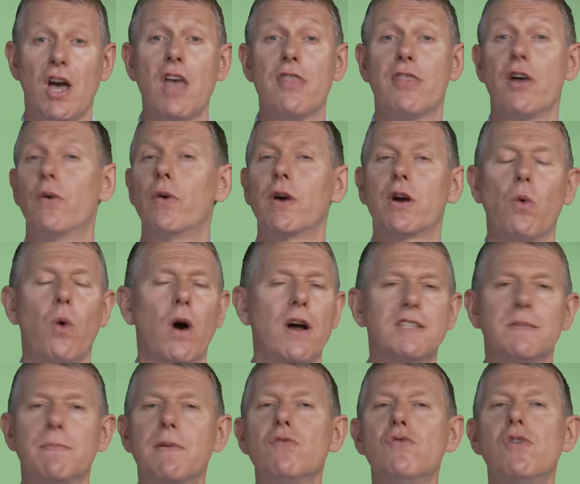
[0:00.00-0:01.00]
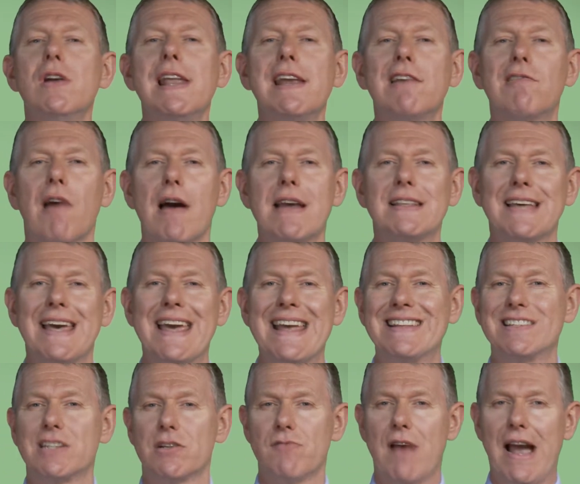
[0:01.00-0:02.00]
that are required to be really great at
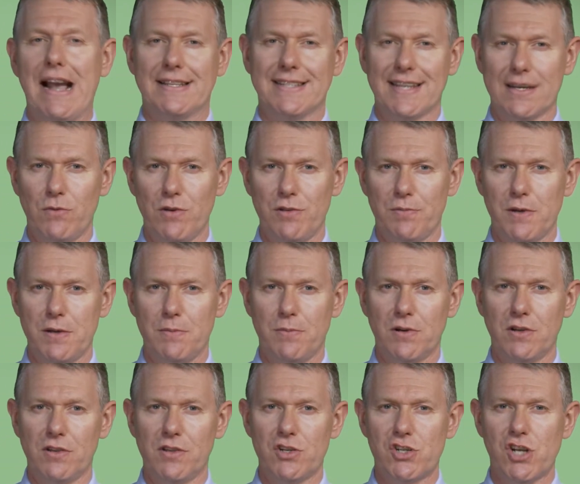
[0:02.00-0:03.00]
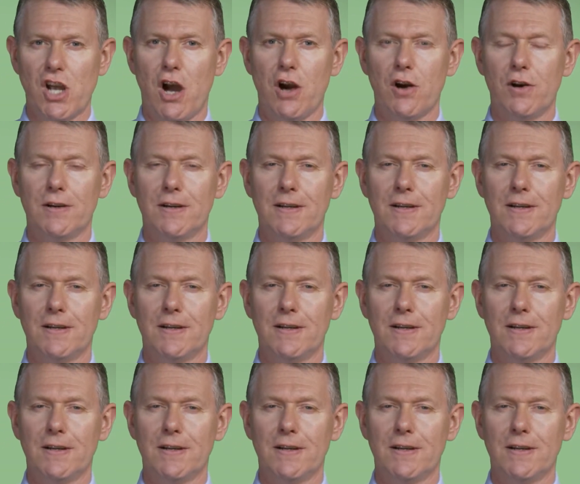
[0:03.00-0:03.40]
interacting with people at the show.